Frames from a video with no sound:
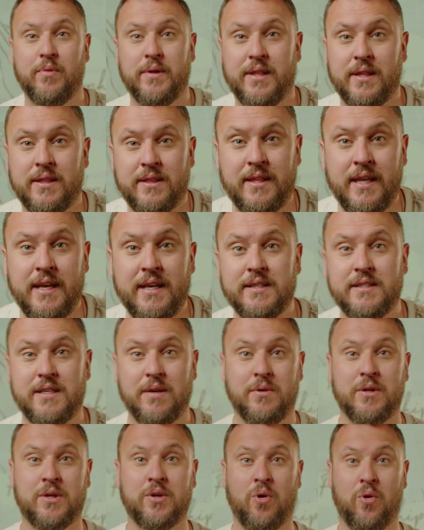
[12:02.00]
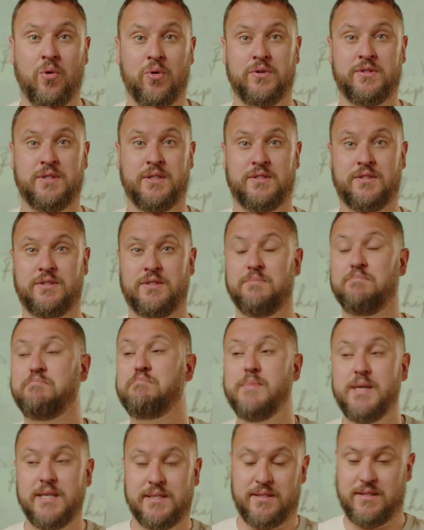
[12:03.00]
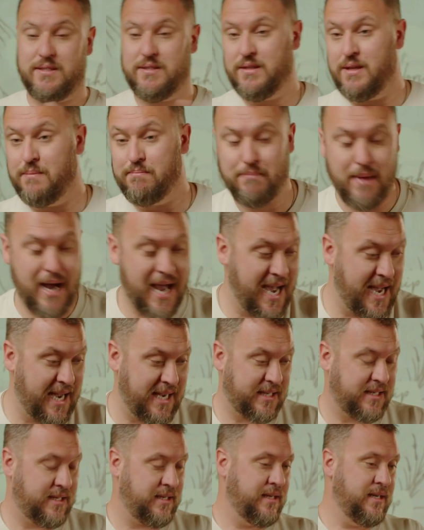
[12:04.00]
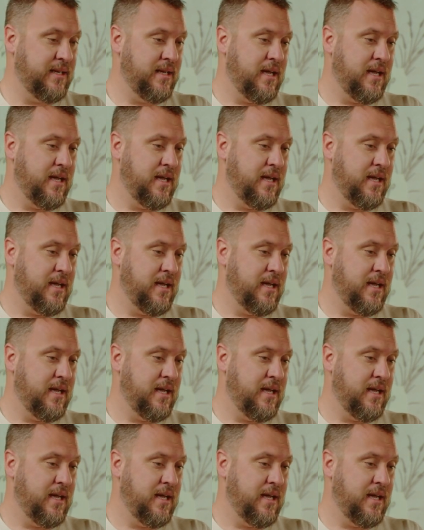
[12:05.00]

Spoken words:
with the things that would cause us to miss the mark